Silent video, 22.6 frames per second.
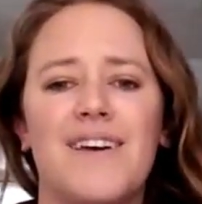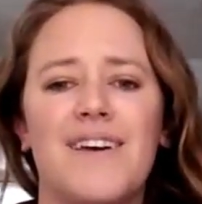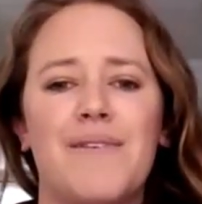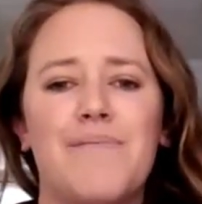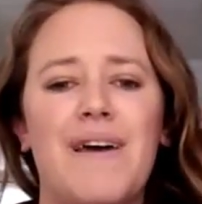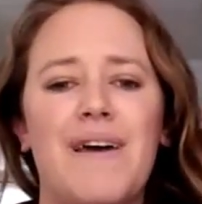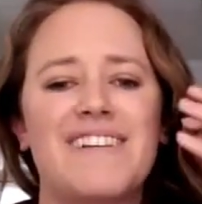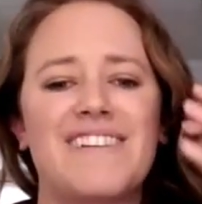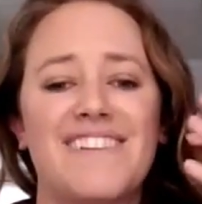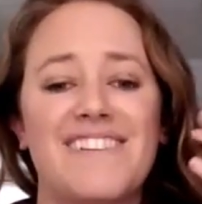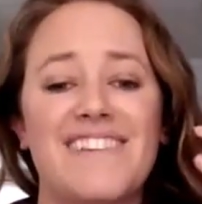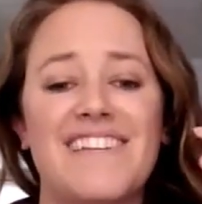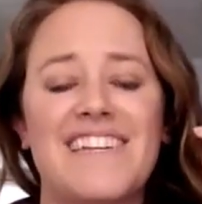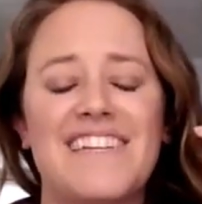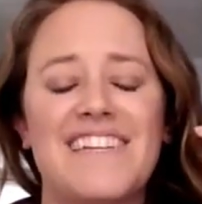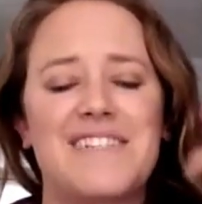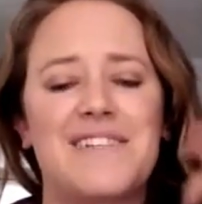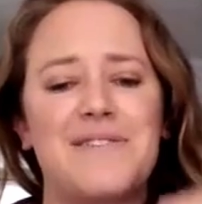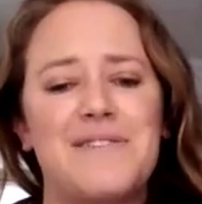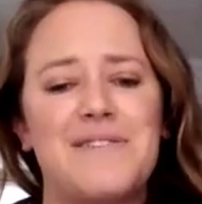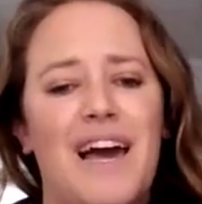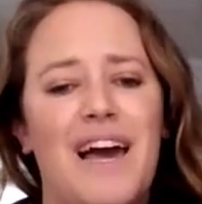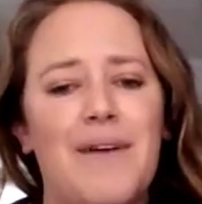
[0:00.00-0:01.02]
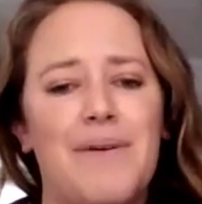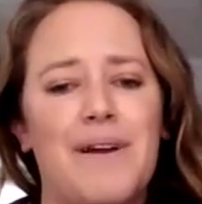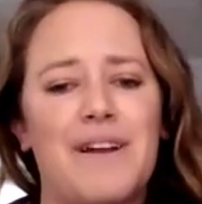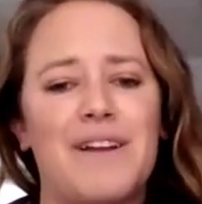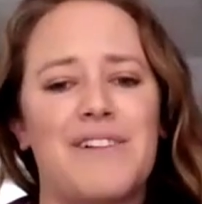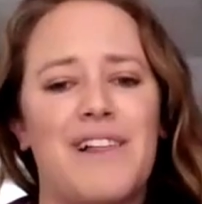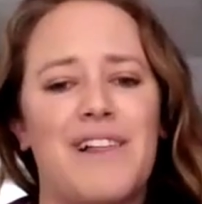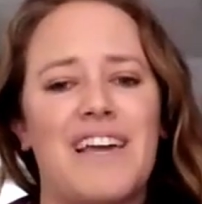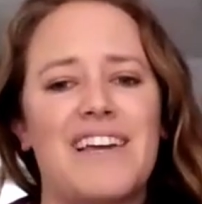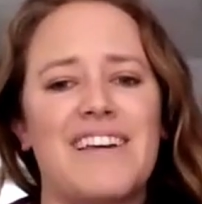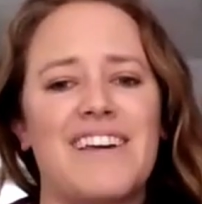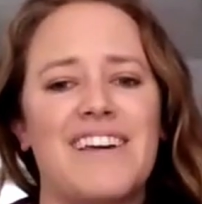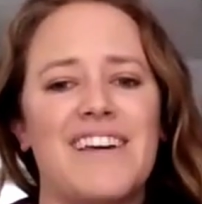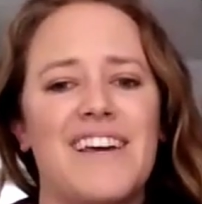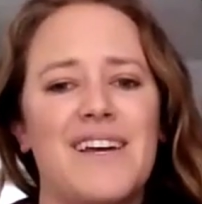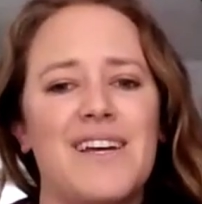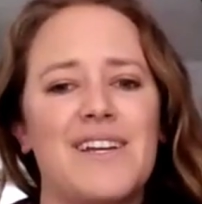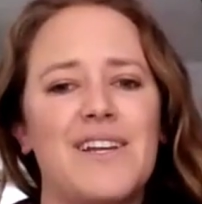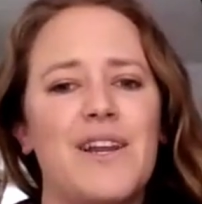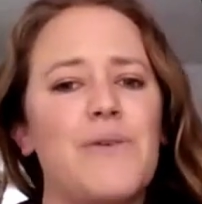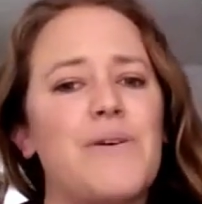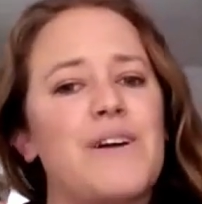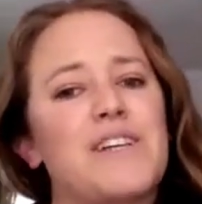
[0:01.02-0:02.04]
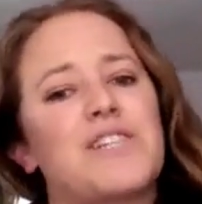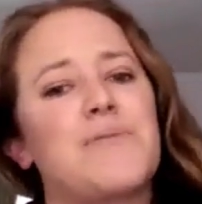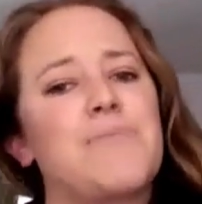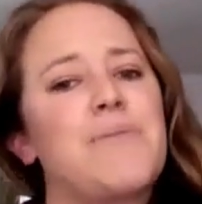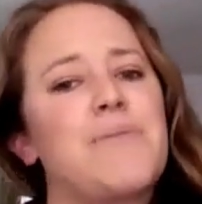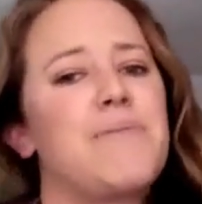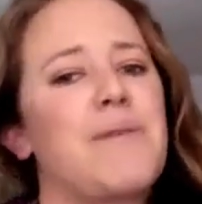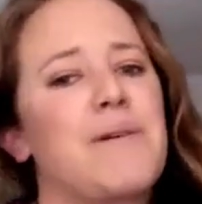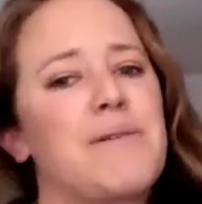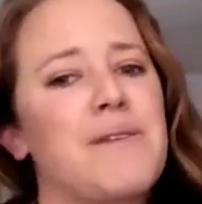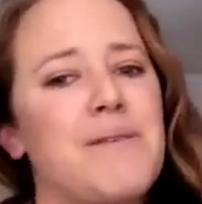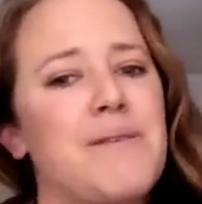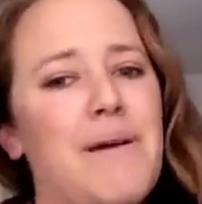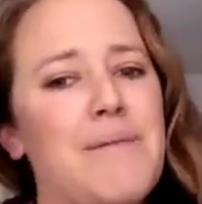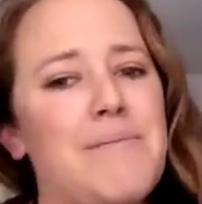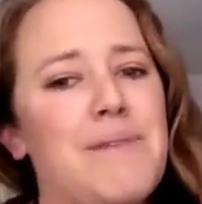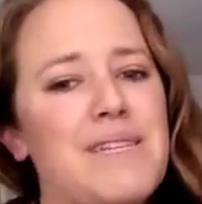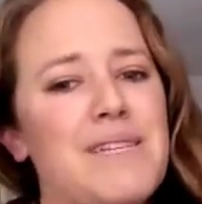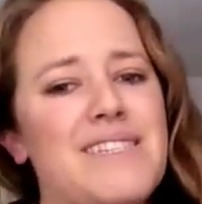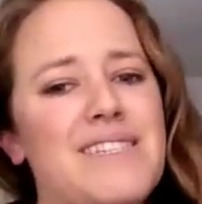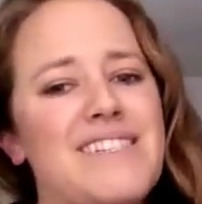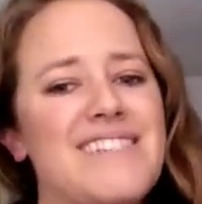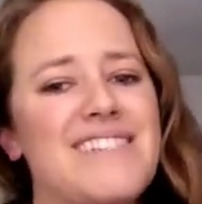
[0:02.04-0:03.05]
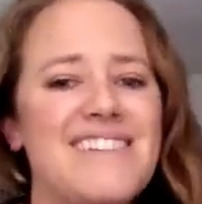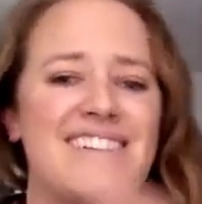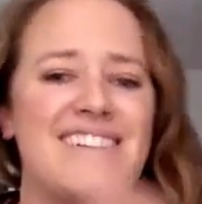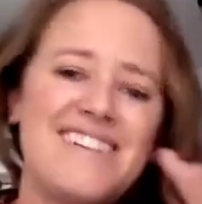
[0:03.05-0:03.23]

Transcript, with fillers: mentally do that where you're like, no, I should be building my business.